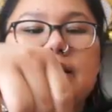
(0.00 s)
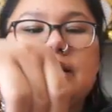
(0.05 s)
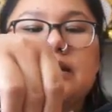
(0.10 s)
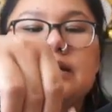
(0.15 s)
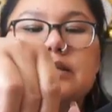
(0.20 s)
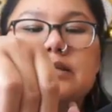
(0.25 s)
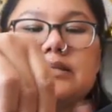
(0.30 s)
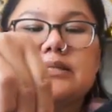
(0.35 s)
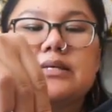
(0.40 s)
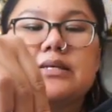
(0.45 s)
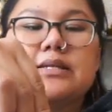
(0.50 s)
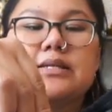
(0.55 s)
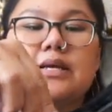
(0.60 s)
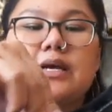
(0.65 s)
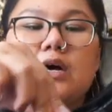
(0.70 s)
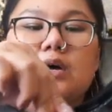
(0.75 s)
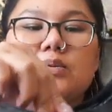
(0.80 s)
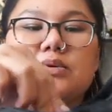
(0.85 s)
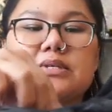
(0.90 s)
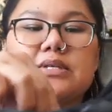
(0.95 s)
things and they
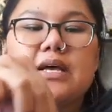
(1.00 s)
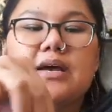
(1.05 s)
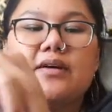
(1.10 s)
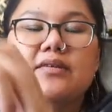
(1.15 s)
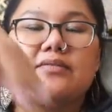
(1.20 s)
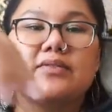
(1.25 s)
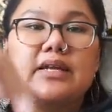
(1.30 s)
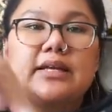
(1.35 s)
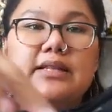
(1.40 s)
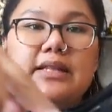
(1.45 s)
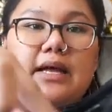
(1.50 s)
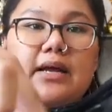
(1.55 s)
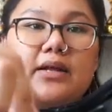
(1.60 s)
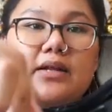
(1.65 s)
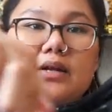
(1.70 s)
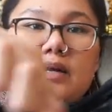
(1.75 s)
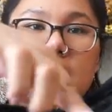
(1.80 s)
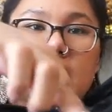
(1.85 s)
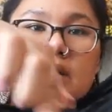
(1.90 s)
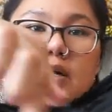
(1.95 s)
almost have like that
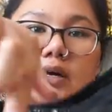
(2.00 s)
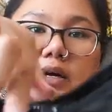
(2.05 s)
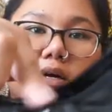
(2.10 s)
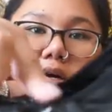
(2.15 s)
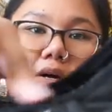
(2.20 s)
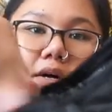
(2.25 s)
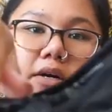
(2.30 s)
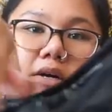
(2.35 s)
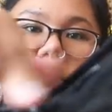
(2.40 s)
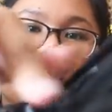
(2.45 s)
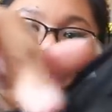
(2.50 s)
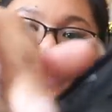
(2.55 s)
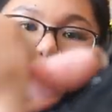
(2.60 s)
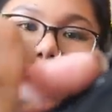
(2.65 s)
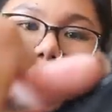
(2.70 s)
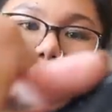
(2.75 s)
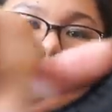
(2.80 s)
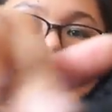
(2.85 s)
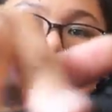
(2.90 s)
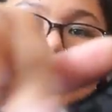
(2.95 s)
um
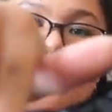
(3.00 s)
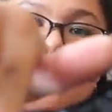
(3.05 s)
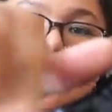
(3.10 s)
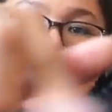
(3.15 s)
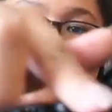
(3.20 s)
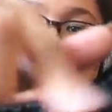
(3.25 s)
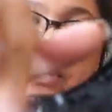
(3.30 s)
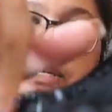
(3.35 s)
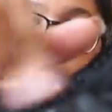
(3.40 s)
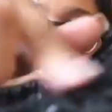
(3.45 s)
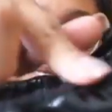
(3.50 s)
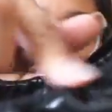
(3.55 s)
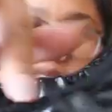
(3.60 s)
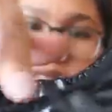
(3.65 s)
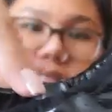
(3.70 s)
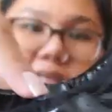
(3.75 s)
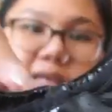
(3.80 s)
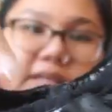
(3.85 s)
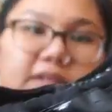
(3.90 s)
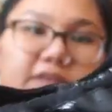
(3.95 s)
what is
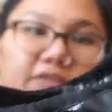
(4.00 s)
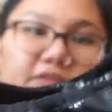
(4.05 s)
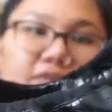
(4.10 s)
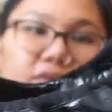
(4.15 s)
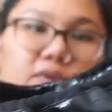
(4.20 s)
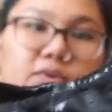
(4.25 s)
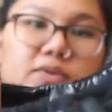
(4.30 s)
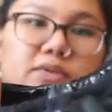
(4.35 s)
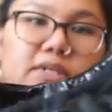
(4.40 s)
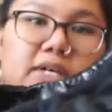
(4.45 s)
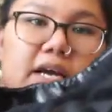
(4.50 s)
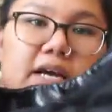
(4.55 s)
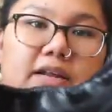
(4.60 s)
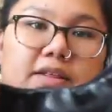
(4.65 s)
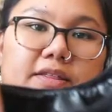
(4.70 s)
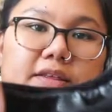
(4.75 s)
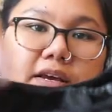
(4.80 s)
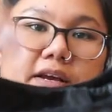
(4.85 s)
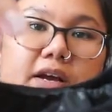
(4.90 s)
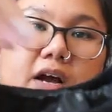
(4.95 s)
this like the fold kind of
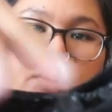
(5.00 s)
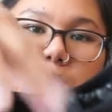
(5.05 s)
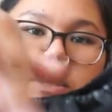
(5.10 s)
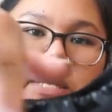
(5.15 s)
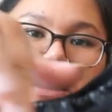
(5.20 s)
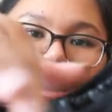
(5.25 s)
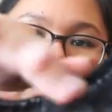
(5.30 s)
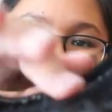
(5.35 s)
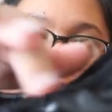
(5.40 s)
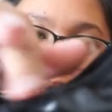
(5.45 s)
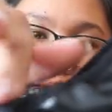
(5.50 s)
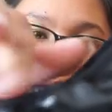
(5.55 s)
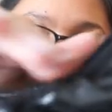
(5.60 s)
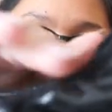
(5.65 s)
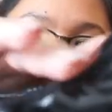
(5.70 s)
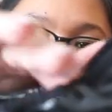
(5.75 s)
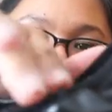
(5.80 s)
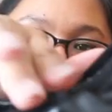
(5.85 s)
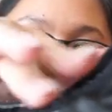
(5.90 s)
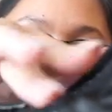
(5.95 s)
thing almost like the
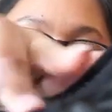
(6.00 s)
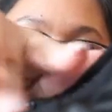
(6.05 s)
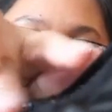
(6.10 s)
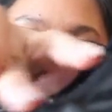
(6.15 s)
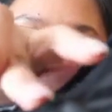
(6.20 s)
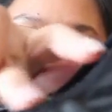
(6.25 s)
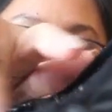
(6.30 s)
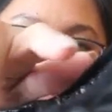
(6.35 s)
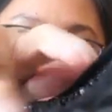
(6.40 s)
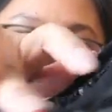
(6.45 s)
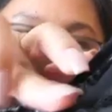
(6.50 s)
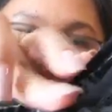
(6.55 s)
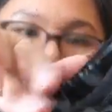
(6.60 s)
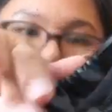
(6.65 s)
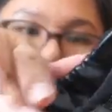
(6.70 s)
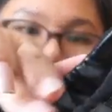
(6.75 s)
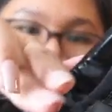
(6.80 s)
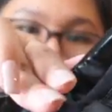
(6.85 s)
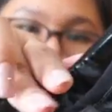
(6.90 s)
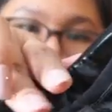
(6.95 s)
the Tieks or
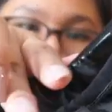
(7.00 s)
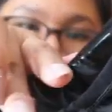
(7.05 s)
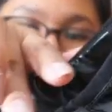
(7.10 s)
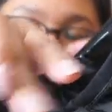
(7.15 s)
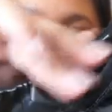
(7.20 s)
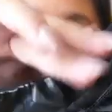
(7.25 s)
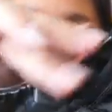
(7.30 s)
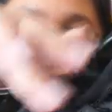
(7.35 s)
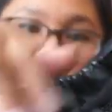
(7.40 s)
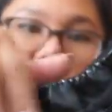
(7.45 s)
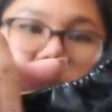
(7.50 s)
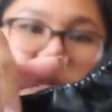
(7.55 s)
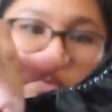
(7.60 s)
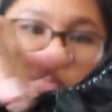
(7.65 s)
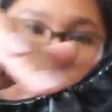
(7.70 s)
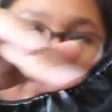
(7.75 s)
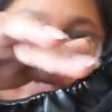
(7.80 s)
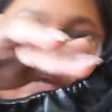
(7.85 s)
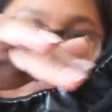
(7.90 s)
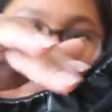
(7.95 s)
something
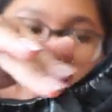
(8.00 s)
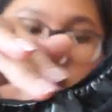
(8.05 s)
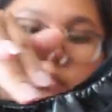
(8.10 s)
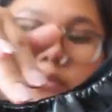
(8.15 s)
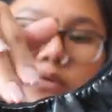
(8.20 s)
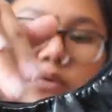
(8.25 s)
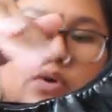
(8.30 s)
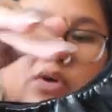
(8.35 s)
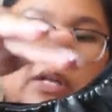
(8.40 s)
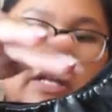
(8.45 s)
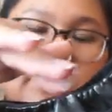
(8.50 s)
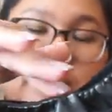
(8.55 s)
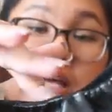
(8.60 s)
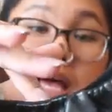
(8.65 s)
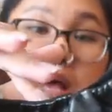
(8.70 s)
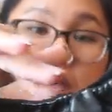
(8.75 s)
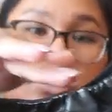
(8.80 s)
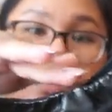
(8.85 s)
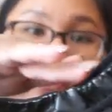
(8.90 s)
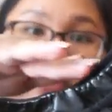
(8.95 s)
but yeah or like the
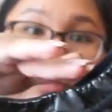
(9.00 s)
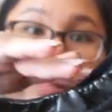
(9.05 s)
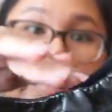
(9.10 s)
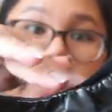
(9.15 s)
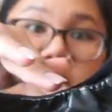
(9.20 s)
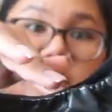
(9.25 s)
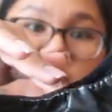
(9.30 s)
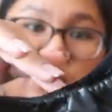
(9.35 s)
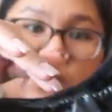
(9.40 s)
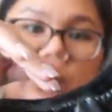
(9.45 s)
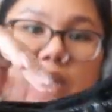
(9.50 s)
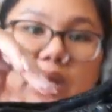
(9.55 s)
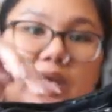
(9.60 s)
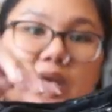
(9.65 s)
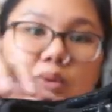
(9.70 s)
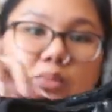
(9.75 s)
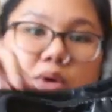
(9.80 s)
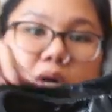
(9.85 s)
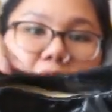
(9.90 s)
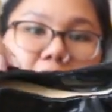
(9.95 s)
Emma flats from
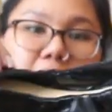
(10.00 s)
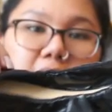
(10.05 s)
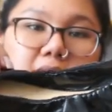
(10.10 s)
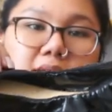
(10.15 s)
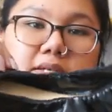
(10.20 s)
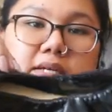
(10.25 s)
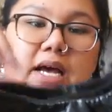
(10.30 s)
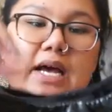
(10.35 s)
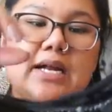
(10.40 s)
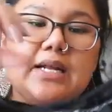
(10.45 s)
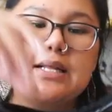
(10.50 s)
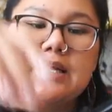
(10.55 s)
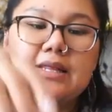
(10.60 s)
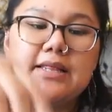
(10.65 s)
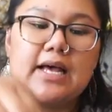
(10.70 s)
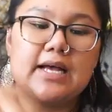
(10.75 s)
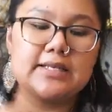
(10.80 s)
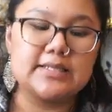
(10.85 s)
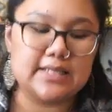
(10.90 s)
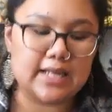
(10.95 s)
Lucky Brands kind of like
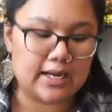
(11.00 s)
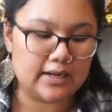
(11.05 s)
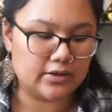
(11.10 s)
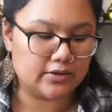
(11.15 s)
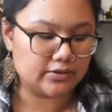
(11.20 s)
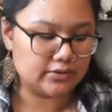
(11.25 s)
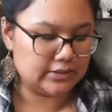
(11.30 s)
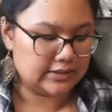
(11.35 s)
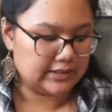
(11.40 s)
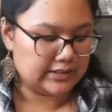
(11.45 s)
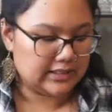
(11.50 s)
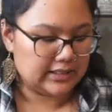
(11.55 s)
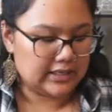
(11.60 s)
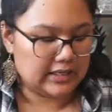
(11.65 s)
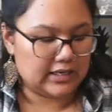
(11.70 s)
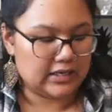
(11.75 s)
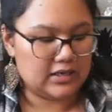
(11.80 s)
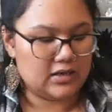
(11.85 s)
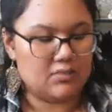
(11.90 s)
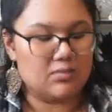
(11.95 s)
that style
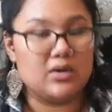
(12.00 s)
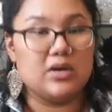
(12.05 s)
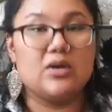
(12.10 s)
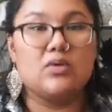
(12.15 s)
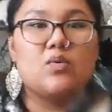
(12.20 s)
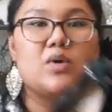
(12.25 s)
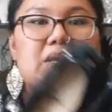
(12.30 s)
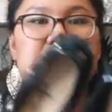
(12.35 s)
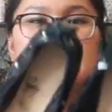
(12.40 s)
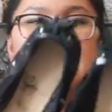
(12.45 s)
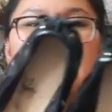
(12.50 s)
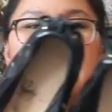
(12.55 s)
um, one